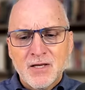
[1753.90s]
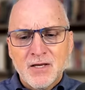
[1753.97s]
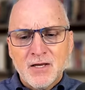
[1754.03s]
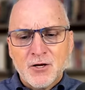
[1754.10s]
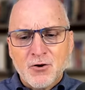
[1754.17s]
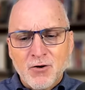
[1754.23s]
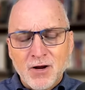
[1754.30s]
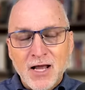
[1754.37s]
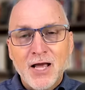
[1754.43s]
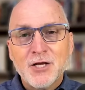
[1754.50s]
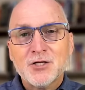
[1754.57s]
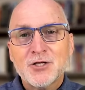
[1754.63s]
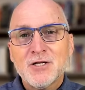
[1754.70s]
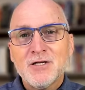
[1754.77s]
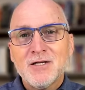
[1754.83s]

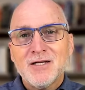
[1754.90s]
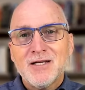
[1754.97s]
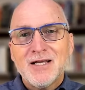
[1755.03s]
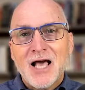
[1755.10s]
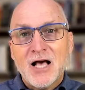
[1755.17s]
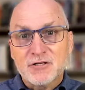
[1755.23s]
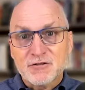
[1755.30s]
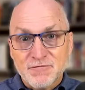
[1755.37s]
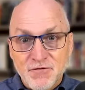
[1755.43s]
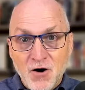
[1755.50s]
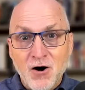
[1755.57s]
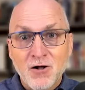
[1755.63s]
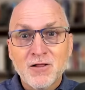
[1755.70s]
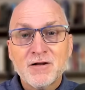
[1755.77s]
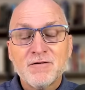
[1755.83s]
Creation has
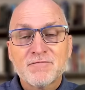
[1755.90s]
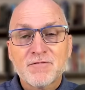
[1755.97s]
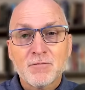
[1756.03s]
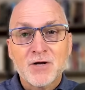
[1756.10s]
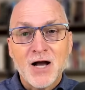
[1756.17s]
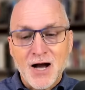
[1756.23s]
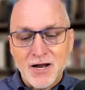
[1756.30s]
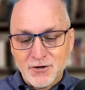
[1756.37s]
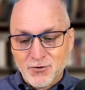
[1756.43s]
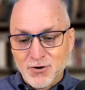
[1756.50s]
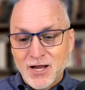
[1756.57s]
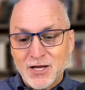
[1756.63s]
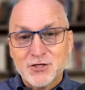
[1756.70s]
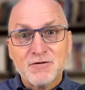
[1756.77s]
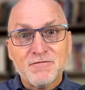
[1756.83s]
fallen from God.
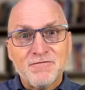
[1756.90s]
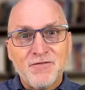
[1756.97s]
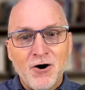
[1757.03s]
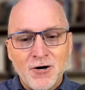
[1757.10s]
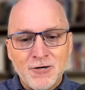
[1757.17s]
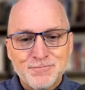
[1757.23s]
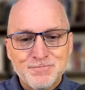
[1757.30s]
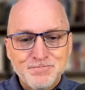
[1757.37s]
Creation fall.